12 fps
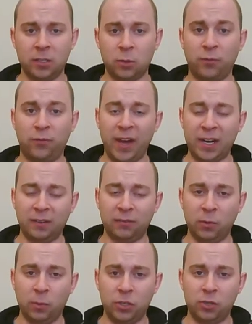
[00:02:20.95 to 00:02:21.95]
So
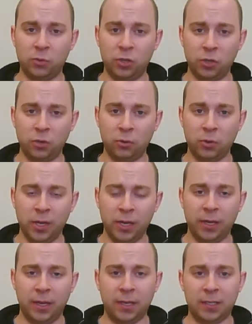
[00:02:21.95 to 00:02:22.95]
effectively what you do
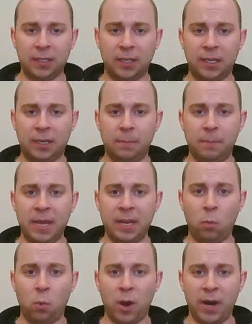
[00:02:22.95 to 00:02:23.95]
is
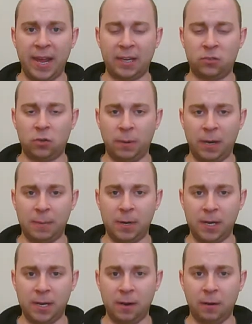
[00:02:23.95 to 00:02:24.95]
make 1 extra
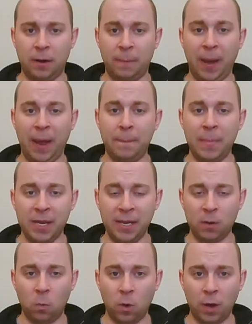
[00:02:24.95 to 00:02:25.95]
payment a year, and by
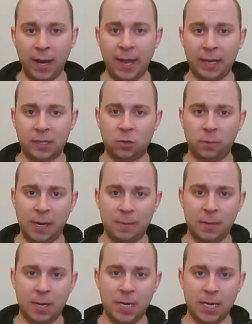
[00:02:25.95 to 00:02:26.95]
making 1 extra
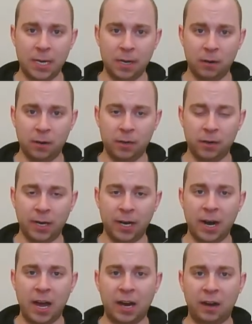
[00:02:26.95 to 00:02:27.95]
payment a year, you're going
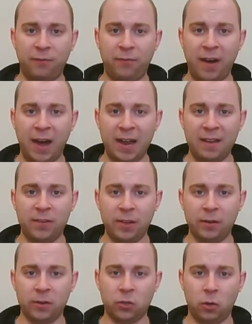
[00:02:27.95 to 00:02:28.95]
to knock 5
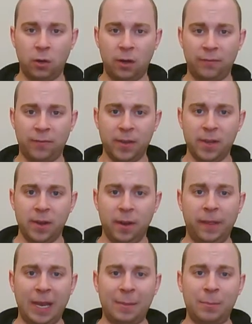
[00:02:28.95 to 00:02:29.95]
years off
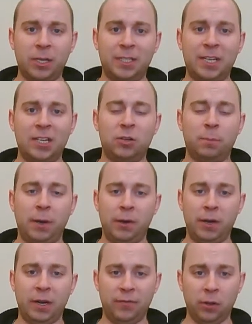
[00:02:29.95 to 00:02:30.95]
the amortization
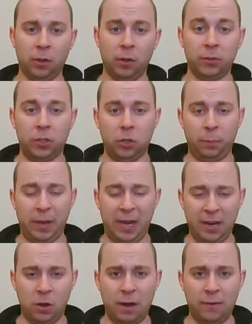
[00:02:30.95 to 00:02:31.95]
period of your loan. So you'll
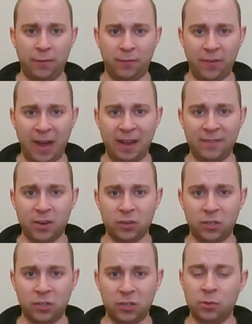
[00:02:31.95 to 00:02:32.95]
pay off 5
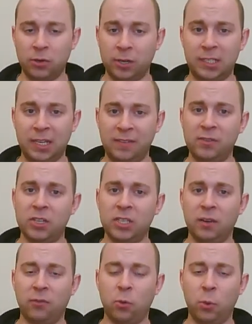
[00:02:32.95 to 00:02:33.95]
years sooner and save
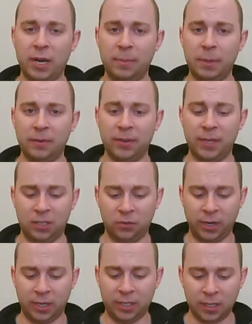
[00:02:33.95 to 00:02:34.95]
yourself quite a bit of
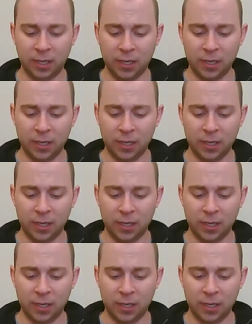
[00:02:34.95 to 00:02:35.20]
interest.